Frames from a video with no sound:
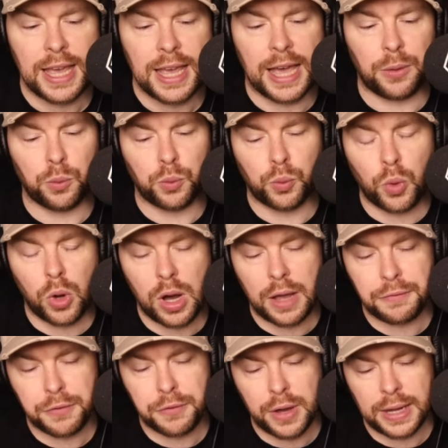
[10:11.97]
And what I
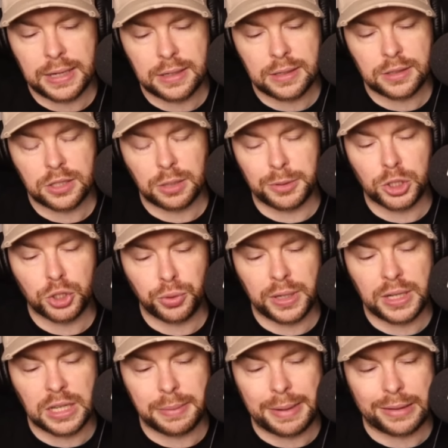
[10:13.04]
find so
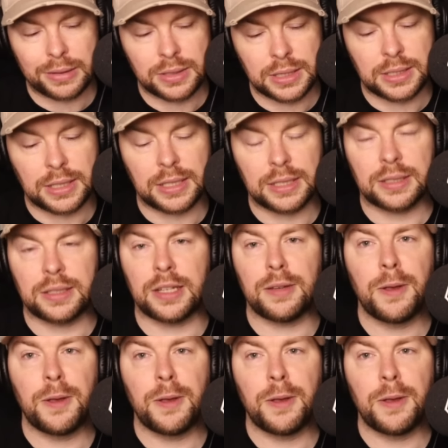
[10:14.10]
intriguing about City is that